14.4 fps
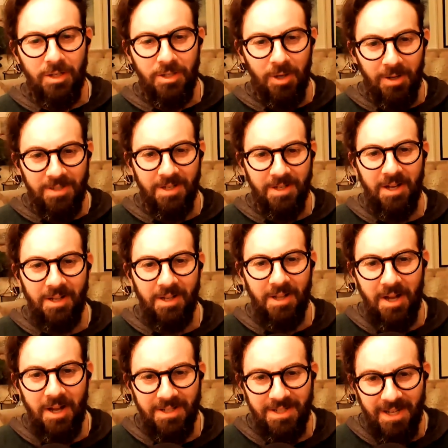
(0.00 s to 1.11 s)
Dr. Carl
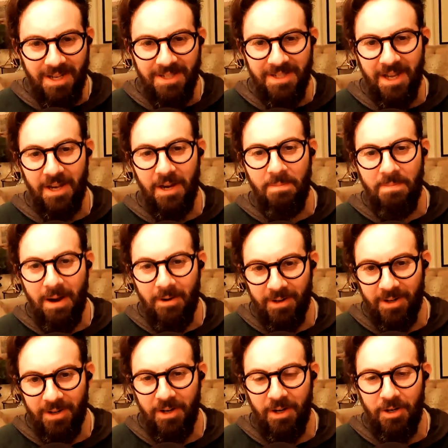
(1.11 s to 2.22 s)
Hart is an
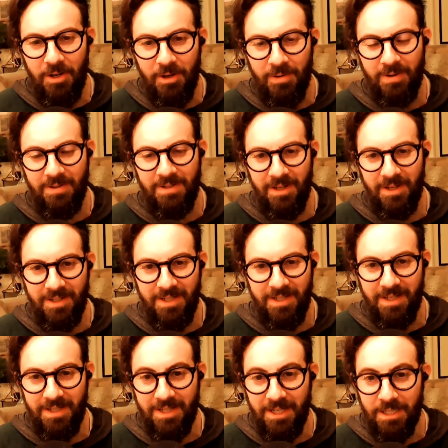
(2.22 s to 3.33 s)
American
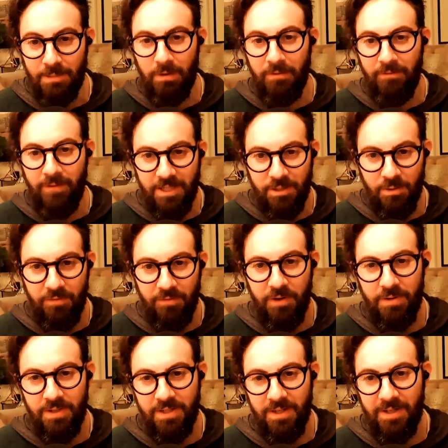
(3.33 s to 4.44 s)
neuroscientist. He's a professor of
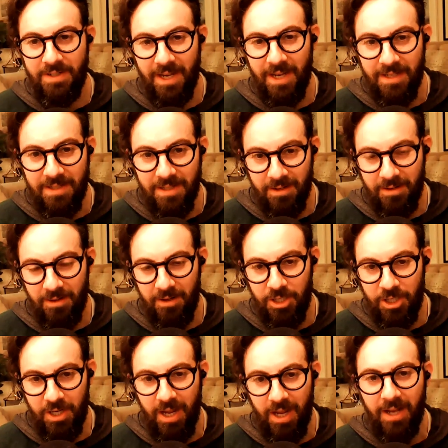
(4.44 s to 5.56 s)
neuroscience and
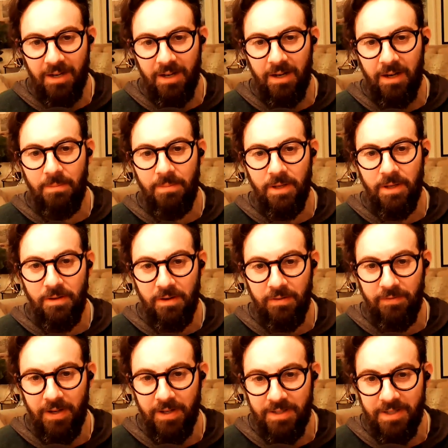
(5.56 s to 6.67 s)
psychology at Columbia
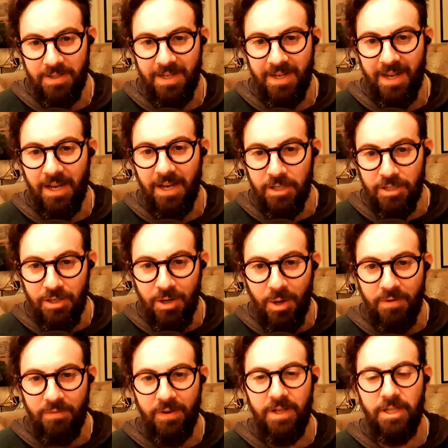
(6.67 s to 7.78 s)
University and is
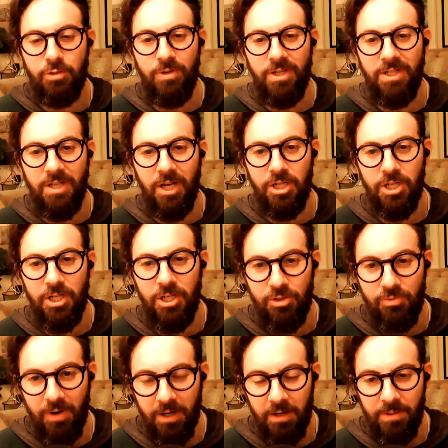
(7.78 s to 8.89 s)
known for his research in
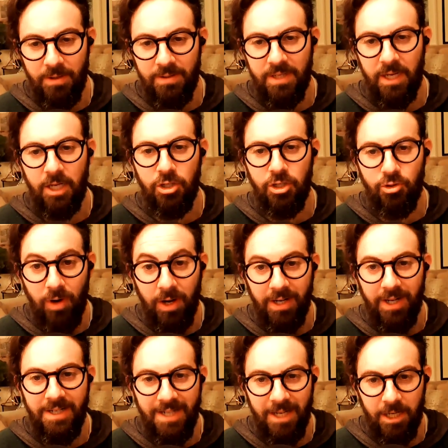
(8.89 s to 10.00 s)
drug abuse and drug
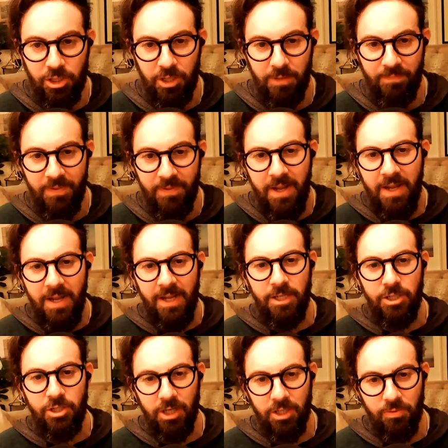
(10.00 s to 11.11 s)
addiction.
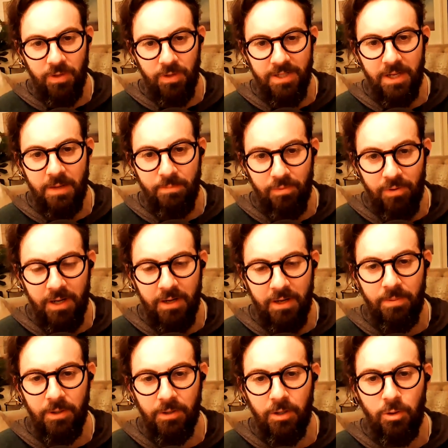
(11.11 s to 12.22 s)
He's just released a brilliant
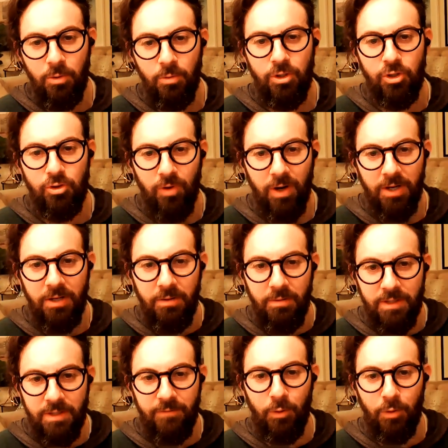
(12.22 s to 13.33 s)
book called Drug
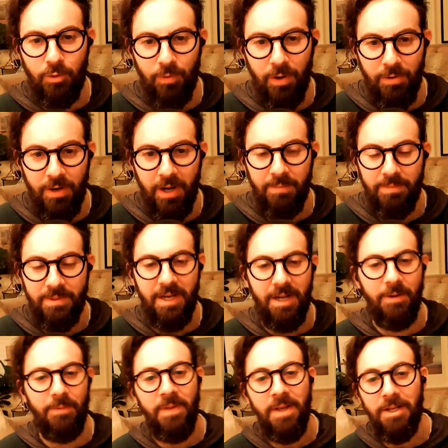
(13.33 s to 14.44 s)
Use for Grown-Ups.
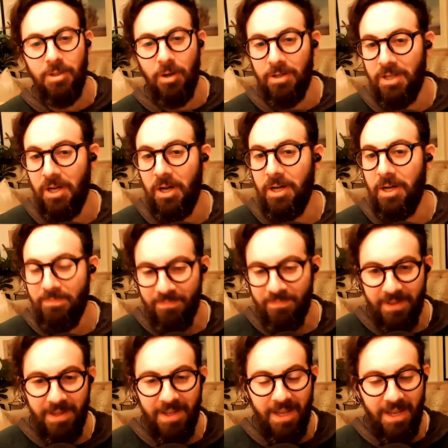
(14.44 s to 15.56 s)
Now, Dr. Hart,
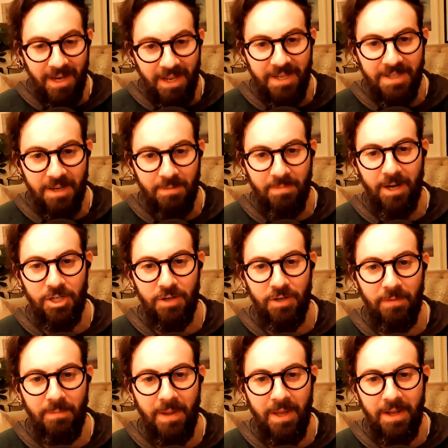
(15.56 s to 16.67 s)
it is a pleasure
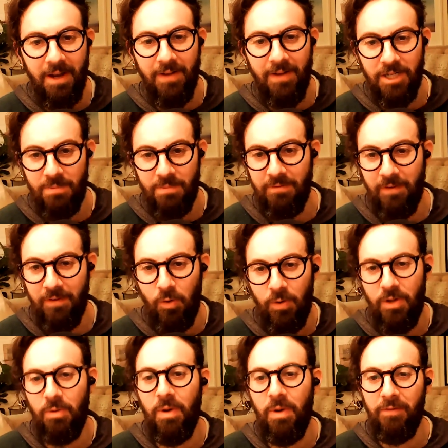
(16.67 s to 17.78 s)
for me. I've actually been following
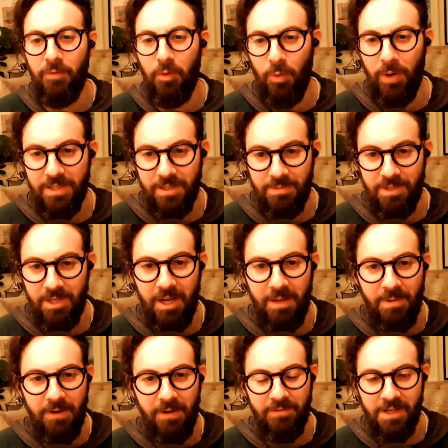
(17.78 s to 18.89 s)
your work for quite some time,
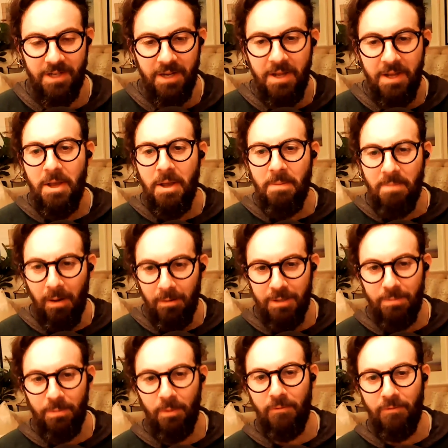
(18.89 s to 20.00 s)
and after
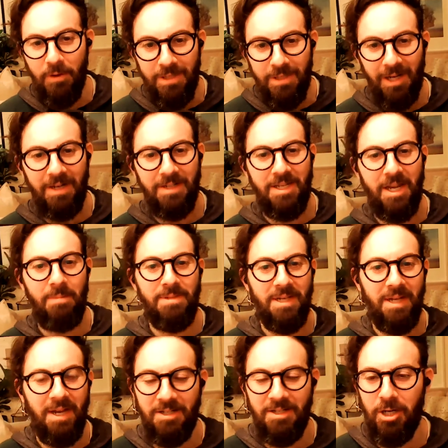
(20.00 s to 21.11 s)
multiple futile attempts to
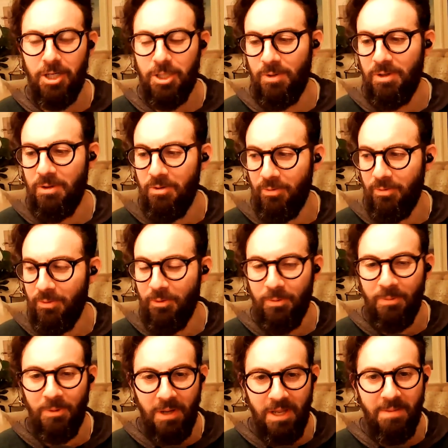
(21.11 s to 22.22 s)
get in touch with you through
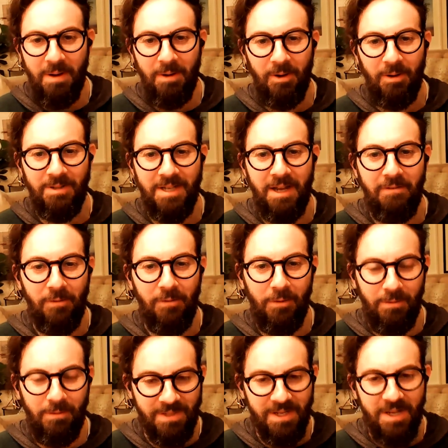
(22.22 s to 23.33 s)
normal email contact
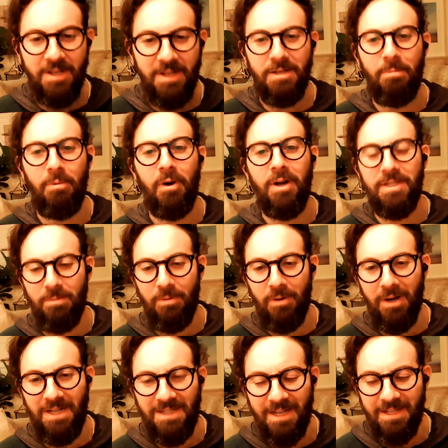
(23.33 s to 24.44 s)
forms, surprise,
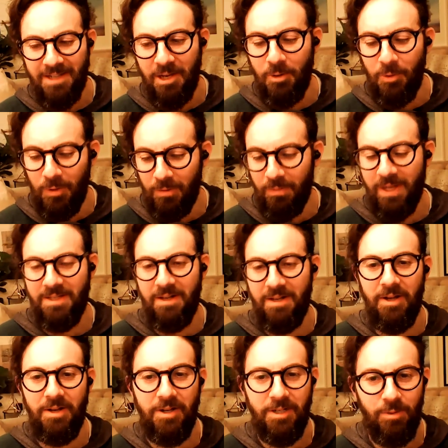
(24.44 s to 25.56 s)
surprise, as I always
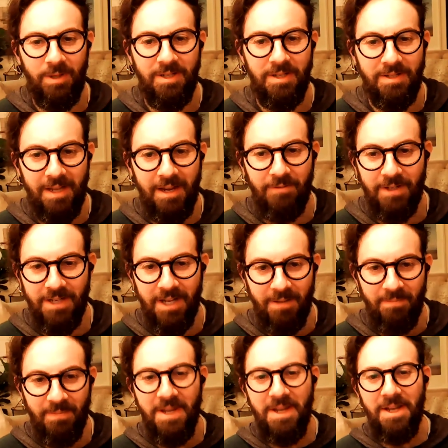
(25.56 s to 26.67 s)
learn, Twitter saved the day.
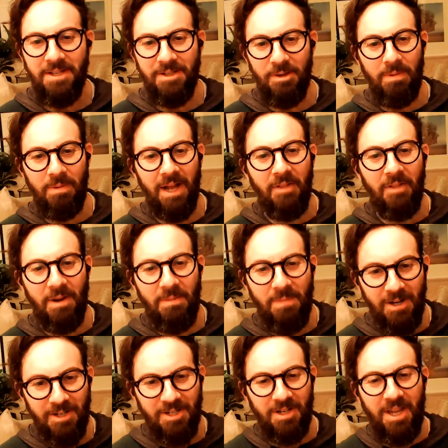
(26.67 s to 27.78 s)
So I'm glad that I
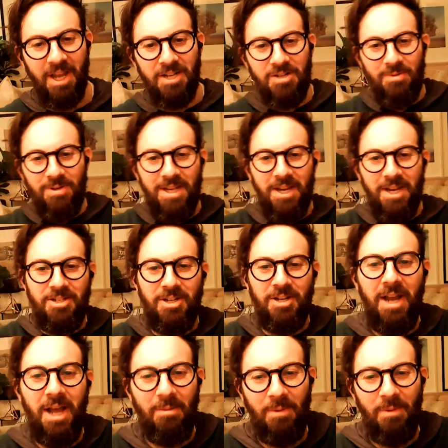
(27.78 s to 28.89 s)
managed to catch your attention
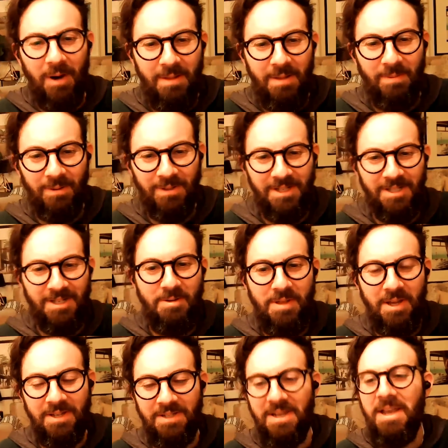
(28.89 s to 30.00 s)
and we're able to do
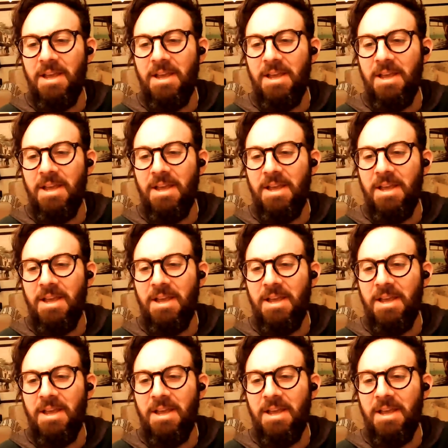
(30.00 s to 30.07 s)
this.